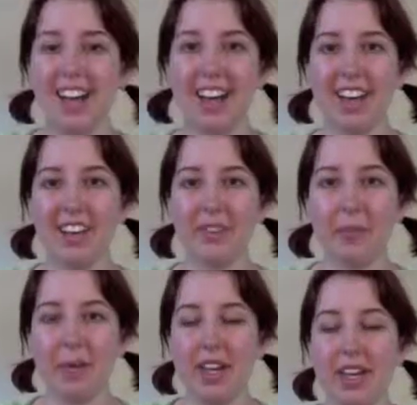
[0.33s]
Hi
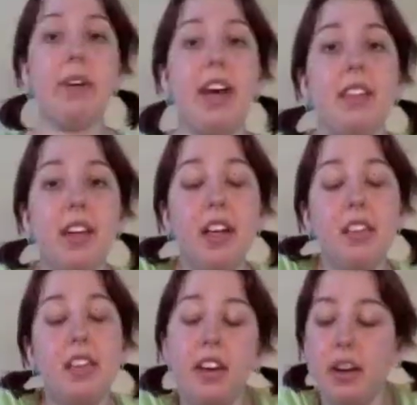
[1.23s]
everybody. I thought
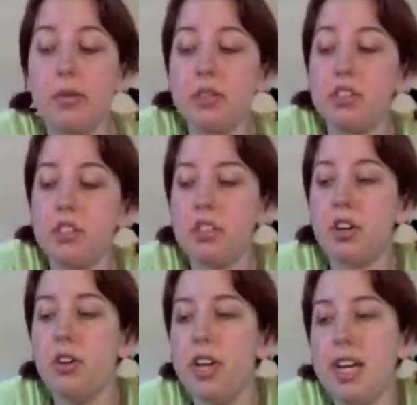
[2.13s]
that I would just
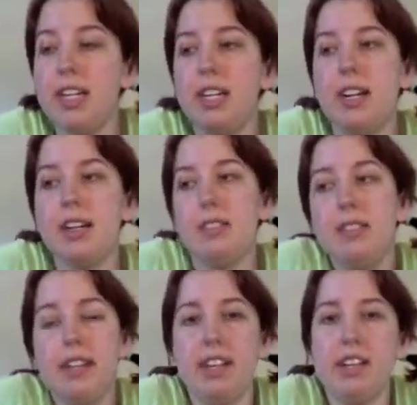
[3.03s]
go ahead
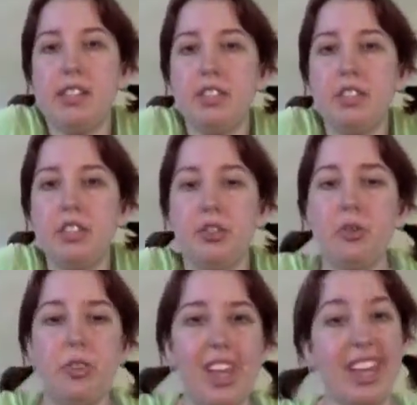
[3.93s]
and
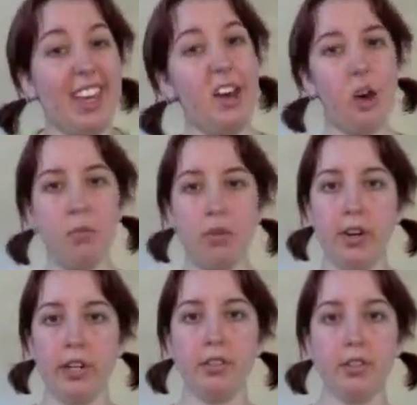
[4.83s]
do like a
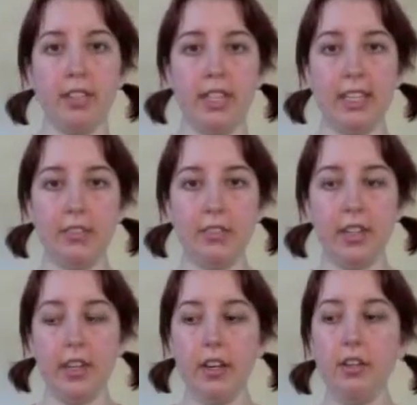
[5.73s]
morning routine
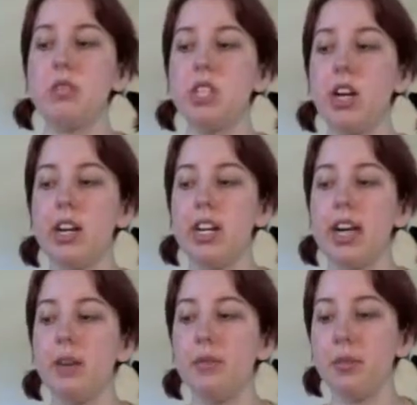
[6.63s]
video, starting
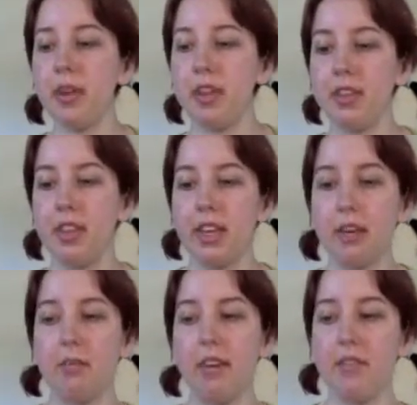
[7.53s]
out with
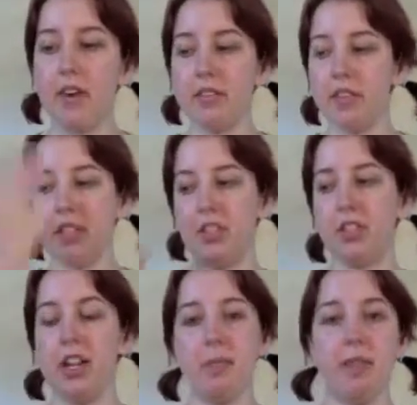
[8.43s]
like my
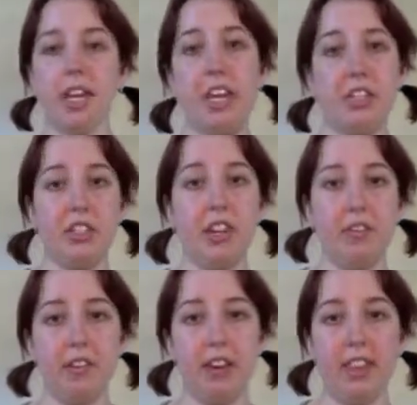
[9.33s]
foundation application,
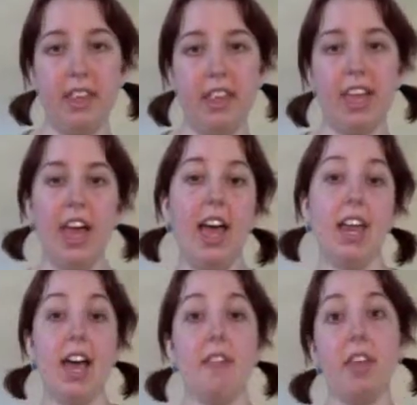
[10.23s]
everything,
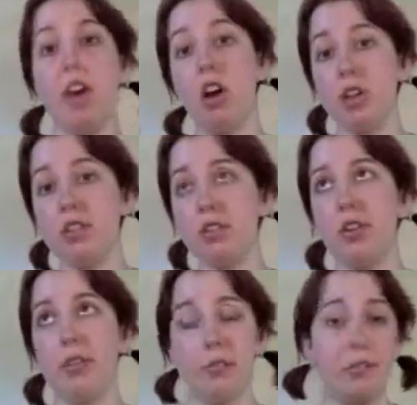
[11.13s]
and have that on its
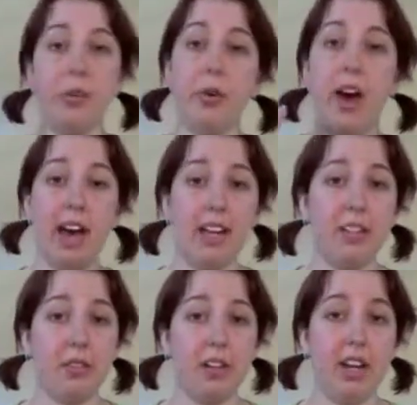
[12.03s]
own so I
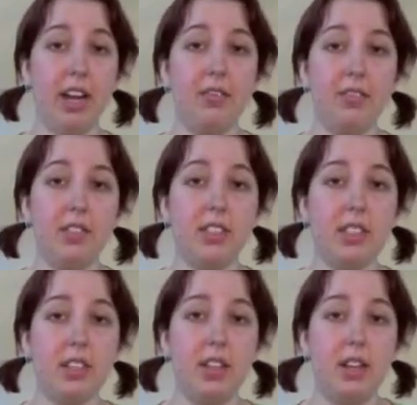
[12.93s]
don't have
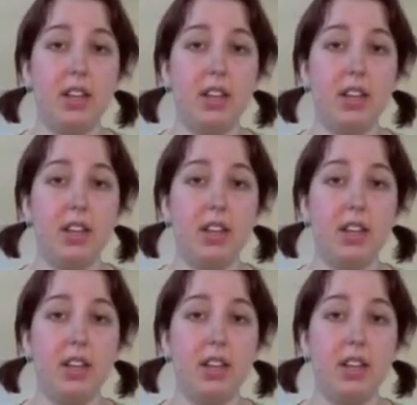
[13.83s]
to